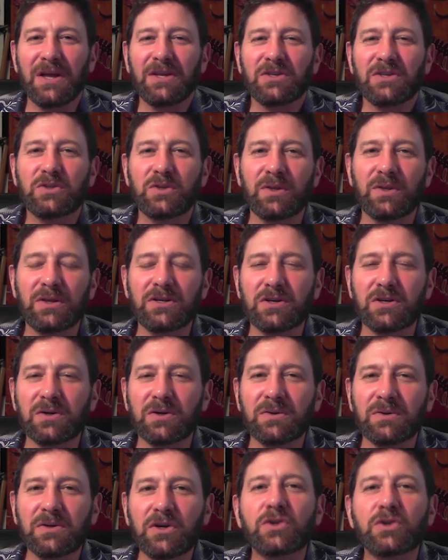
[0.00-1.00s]
so that
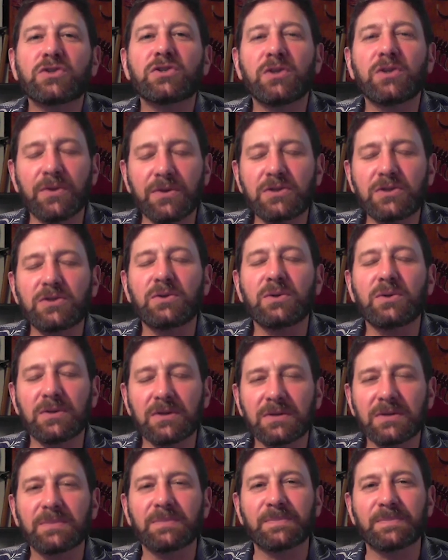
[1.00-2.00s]
you're, you're still the student.